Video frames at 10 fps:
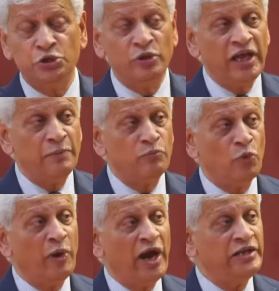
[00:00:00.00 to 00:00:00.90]
That
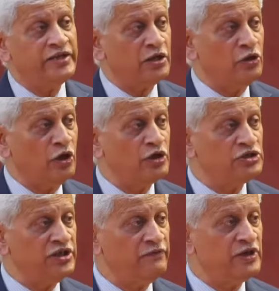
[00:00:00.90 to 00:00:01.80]
today mobile
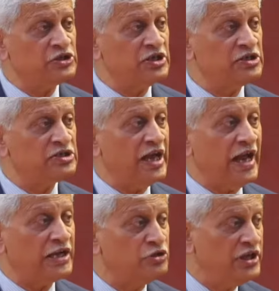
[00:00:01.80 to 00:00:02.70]
technology, which
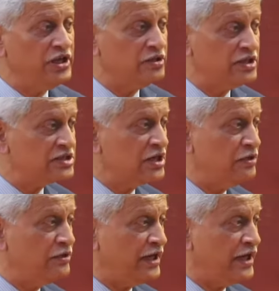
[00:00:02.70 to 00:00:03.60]
is actually in this